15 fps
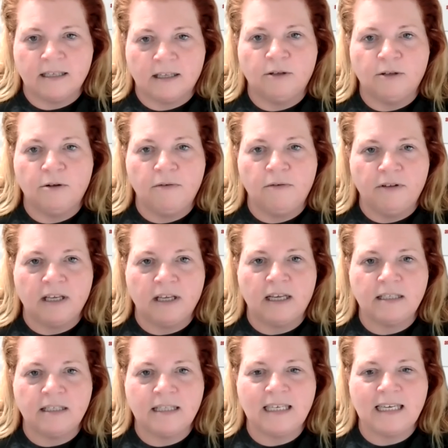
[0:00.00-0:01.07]
Louisville
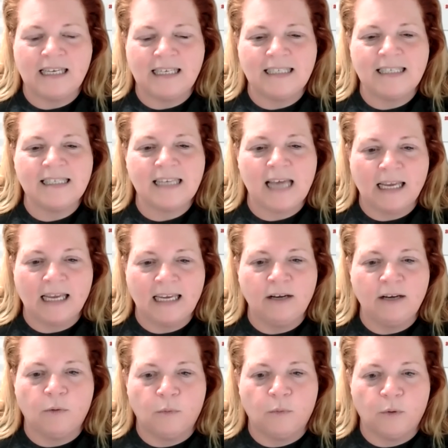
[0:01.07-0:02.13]
is the
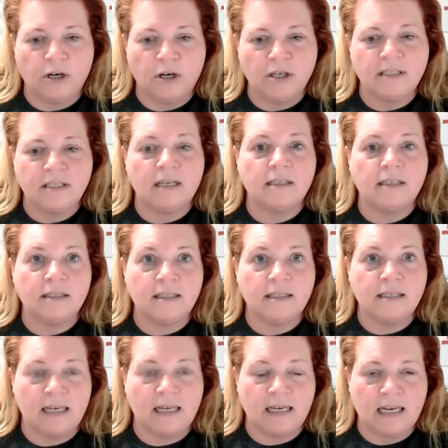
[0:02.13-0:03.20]
second worst
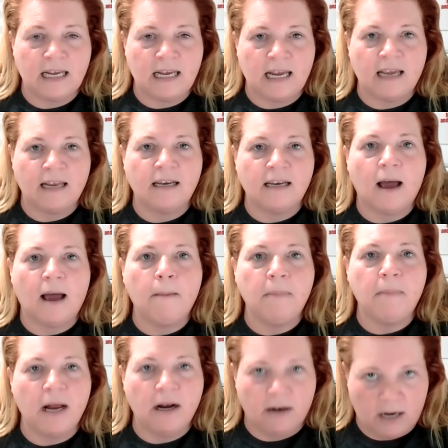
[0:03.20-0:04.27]
city in
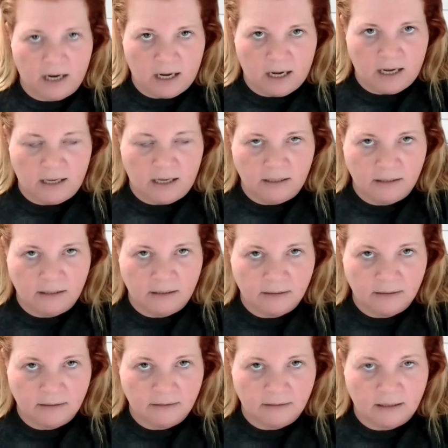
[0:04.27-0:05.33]
America.
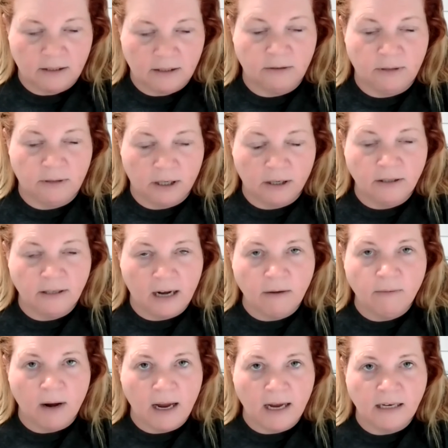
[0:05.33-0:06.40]
You heard that
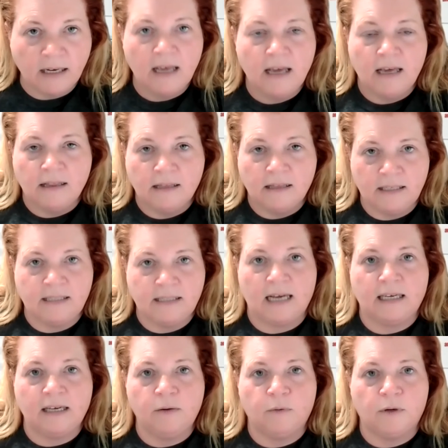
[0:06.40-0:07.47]
right. The
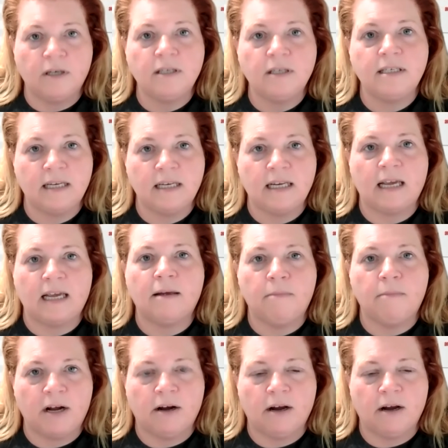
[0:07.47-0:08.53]
second worst city in
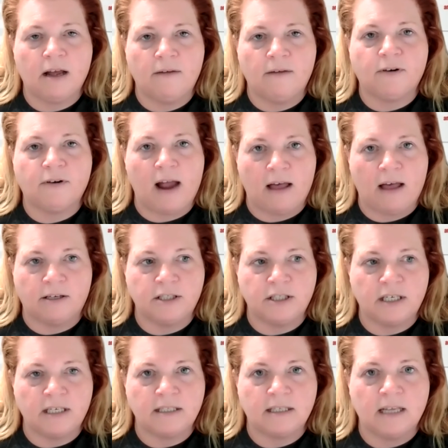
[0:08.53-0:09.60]
America for
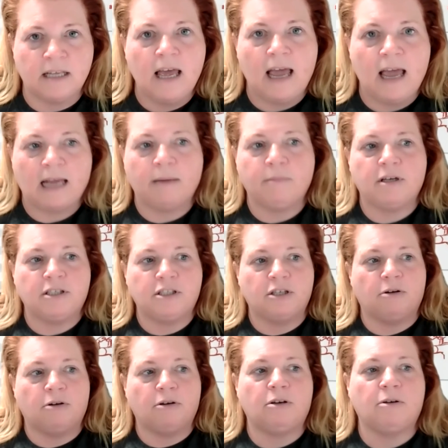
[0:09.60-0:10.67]
allergies. And I'm going to
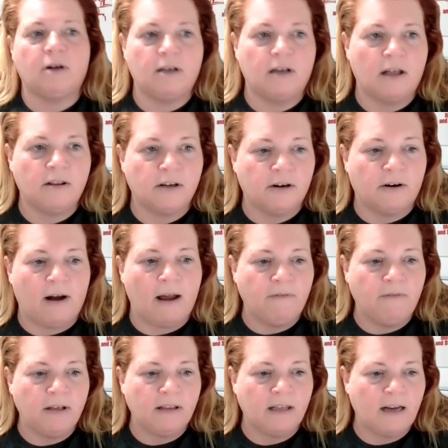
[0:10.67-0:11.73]
show you another
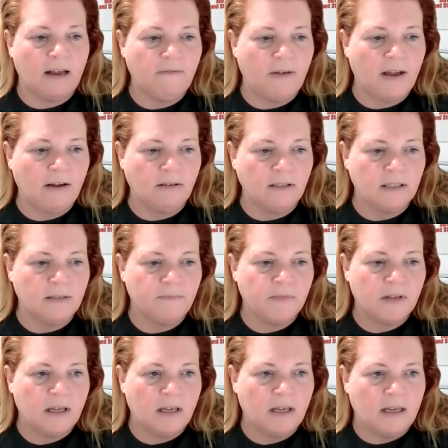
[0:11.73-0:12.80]
graphic that I found.
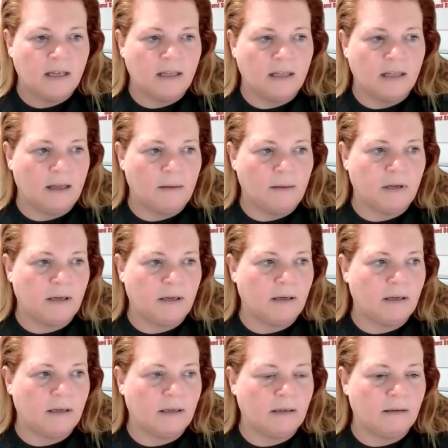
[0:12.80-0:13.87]
Let me